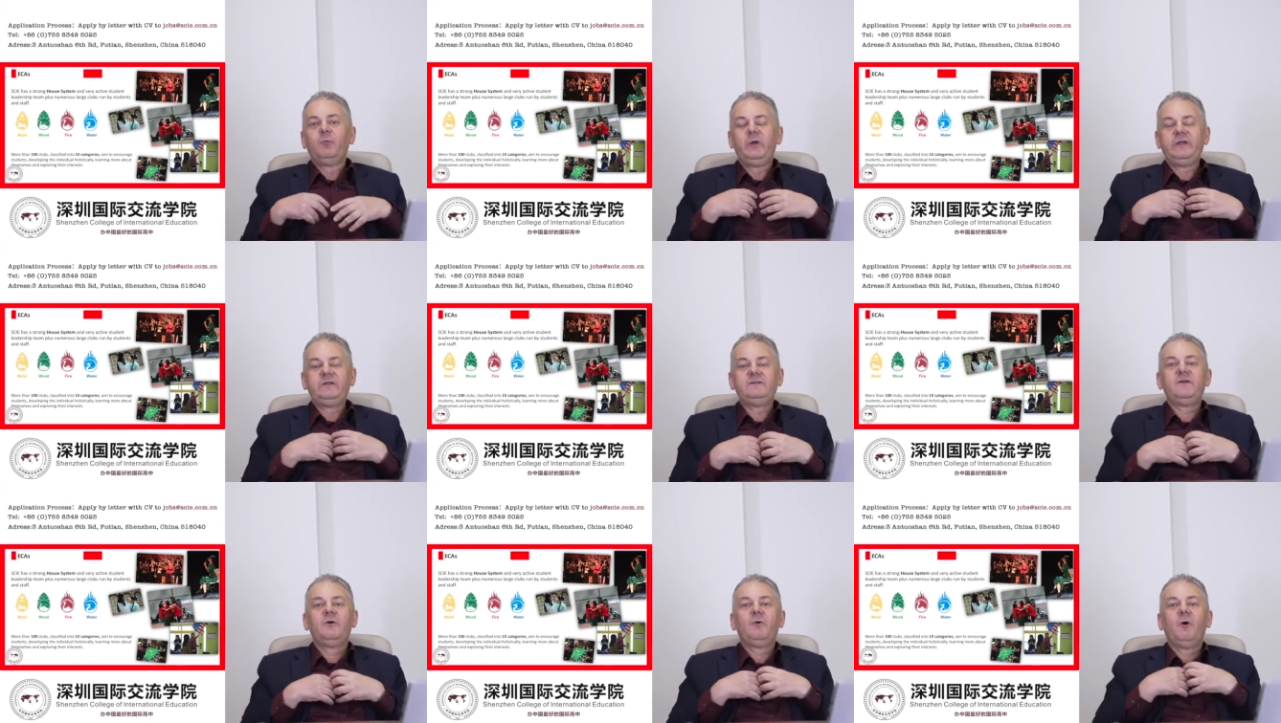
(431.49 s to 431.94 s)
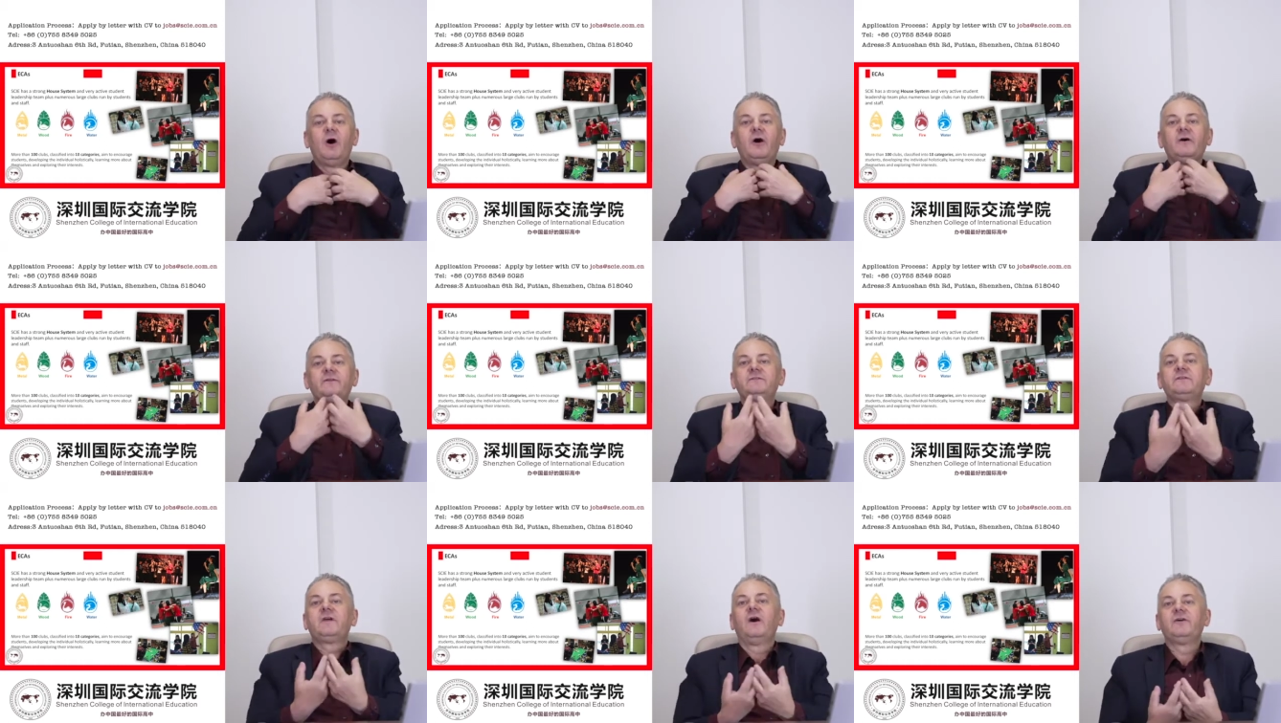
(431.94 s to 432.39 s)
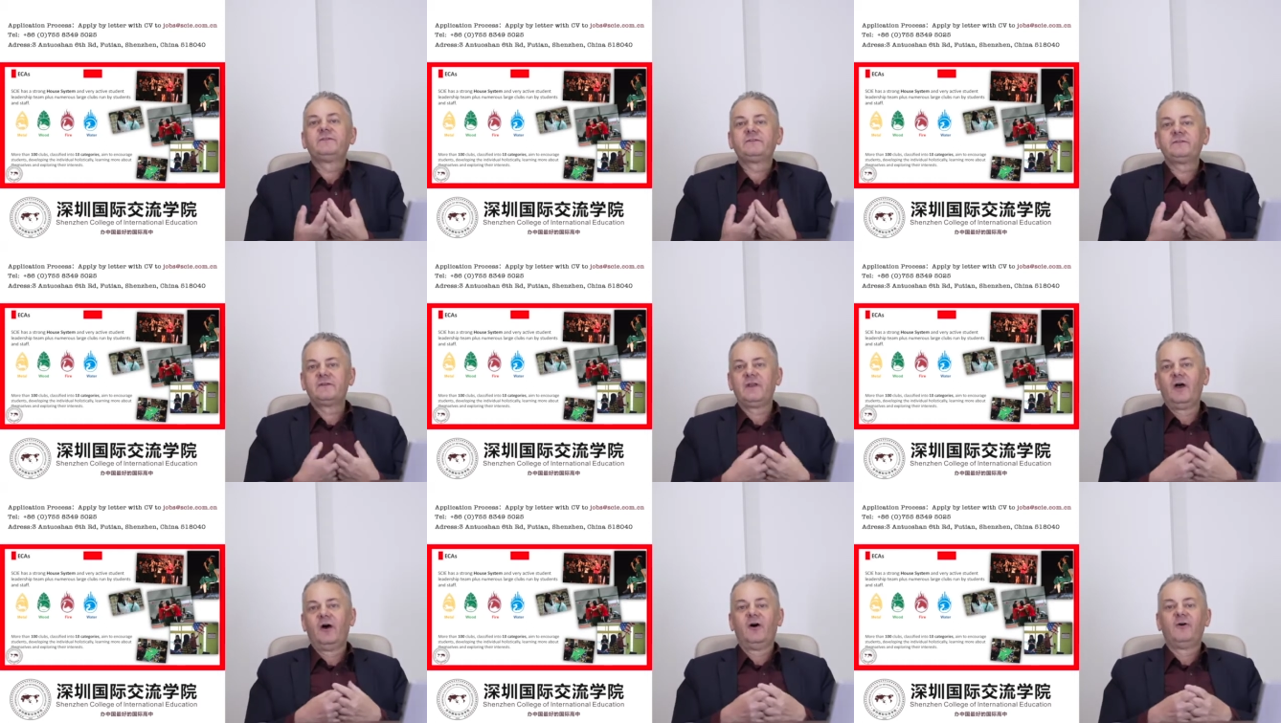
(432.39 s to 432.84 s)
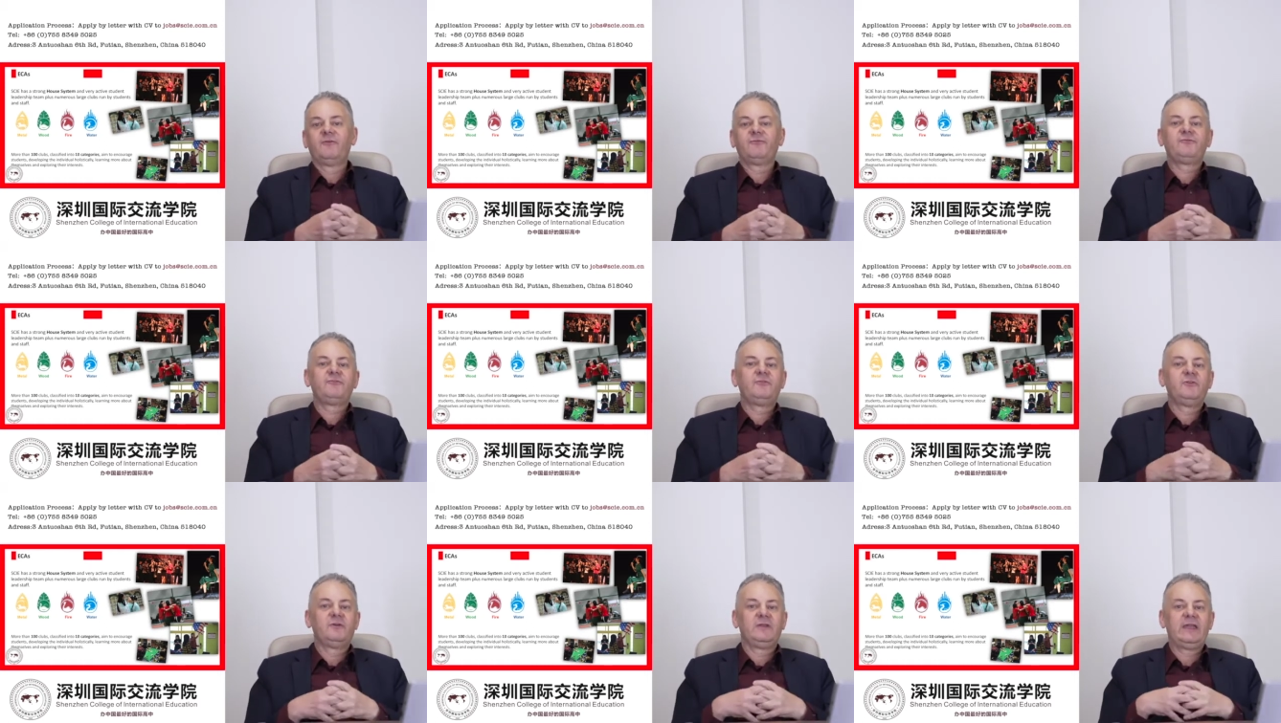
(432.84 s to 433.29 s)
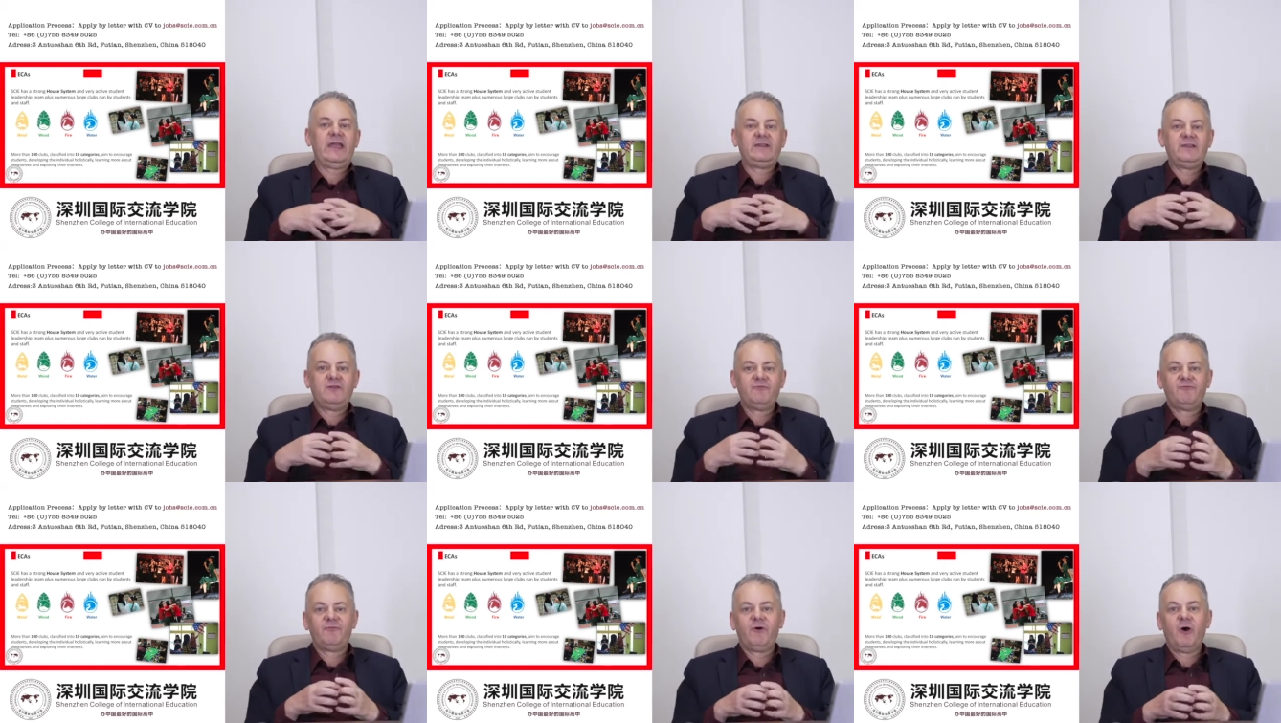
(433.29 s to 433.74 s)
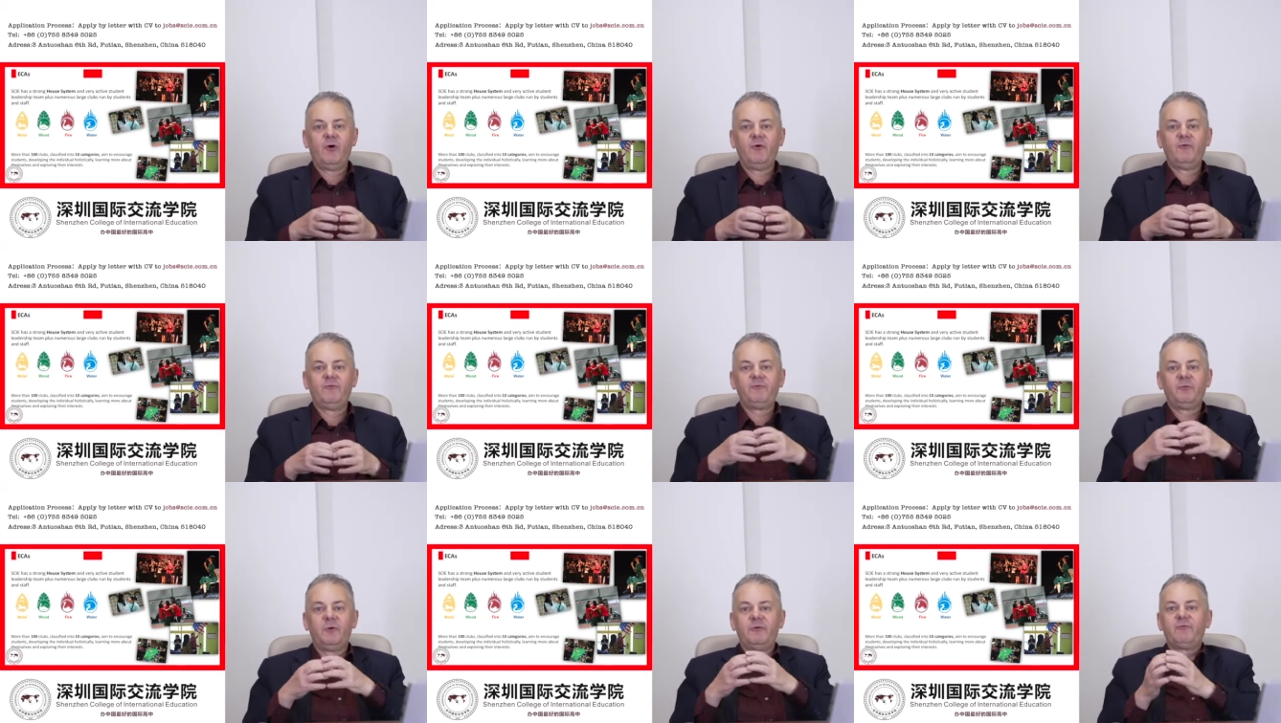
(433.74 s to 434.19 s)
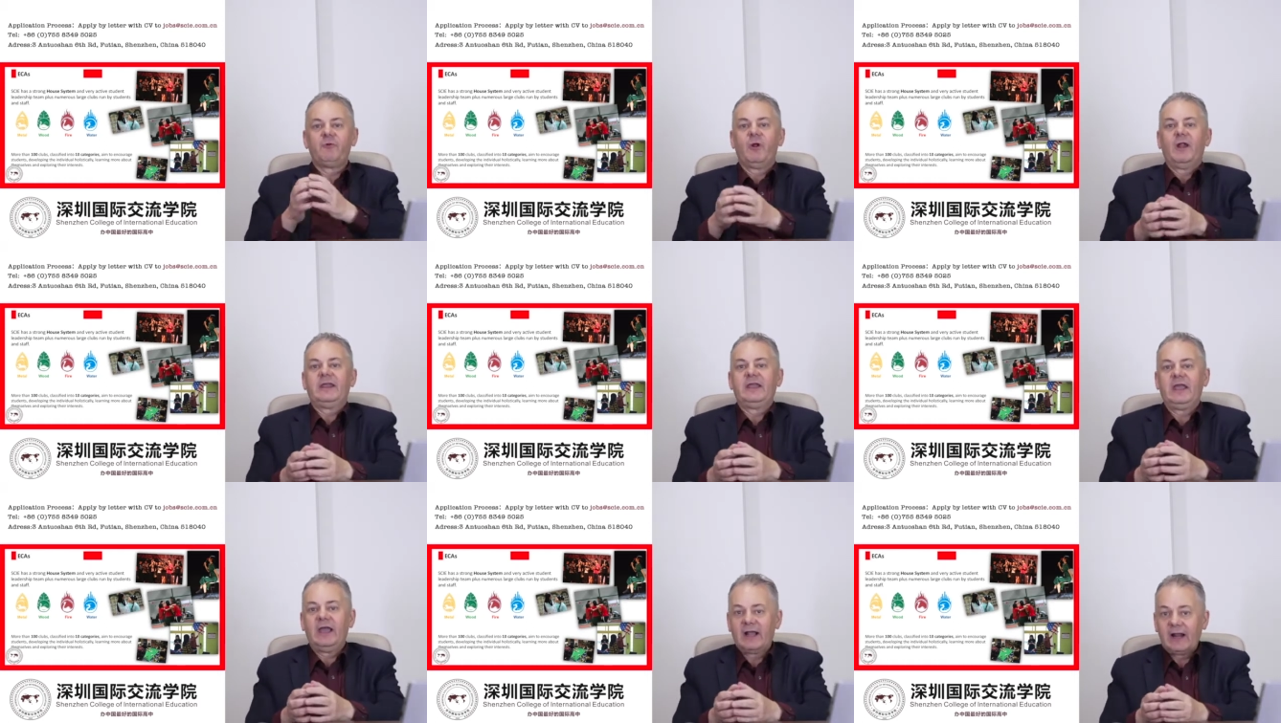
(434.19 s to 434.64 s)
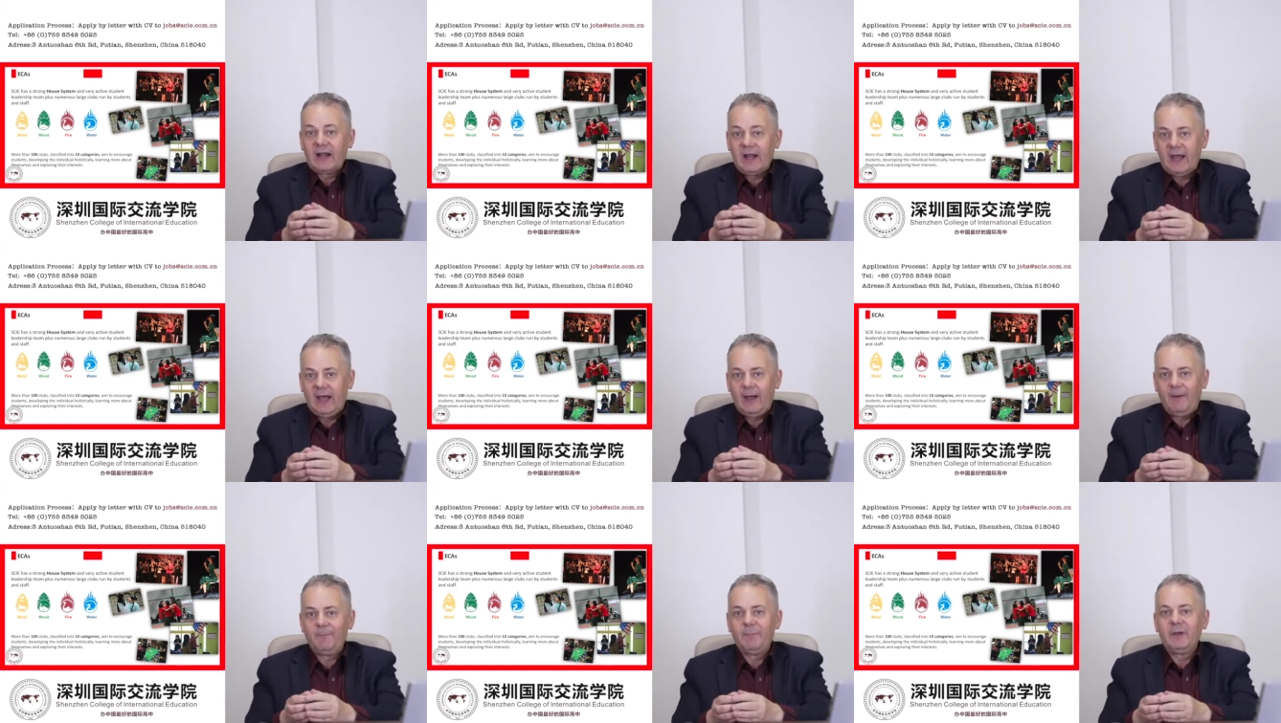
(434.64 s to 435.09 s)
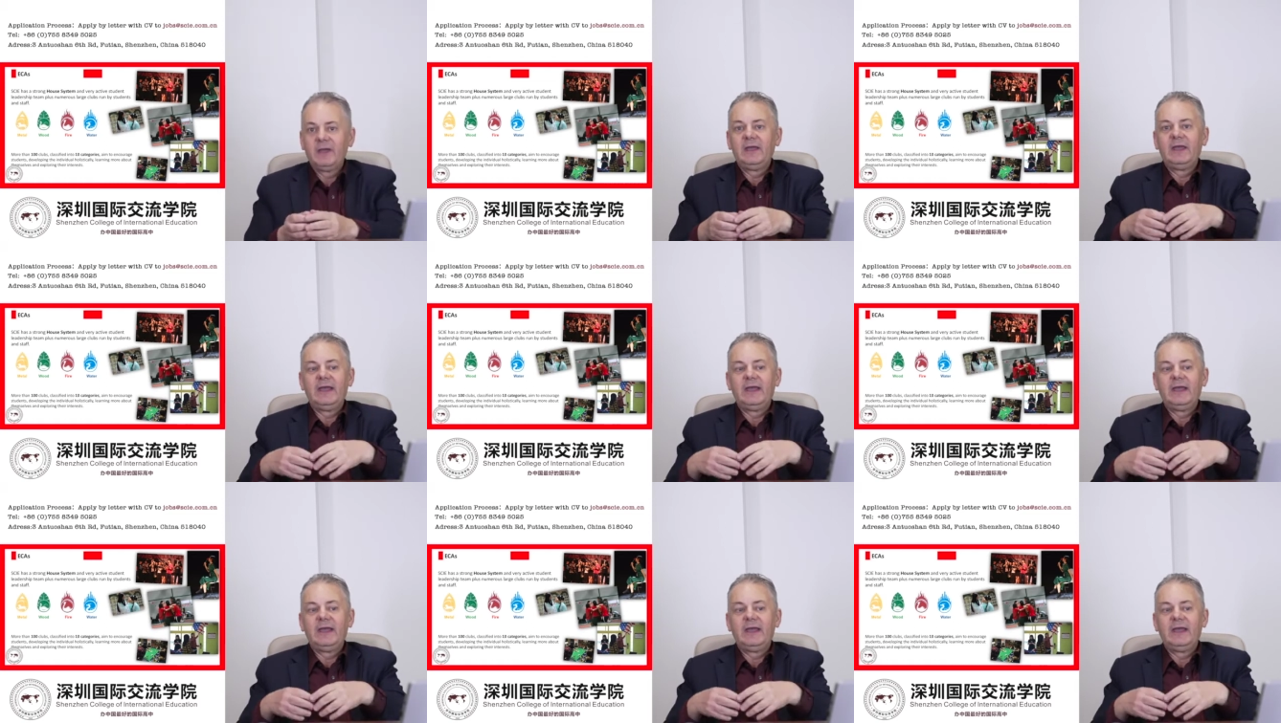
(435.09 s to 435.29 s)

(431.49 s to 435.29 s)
we do ask our staff to get involved with running a club,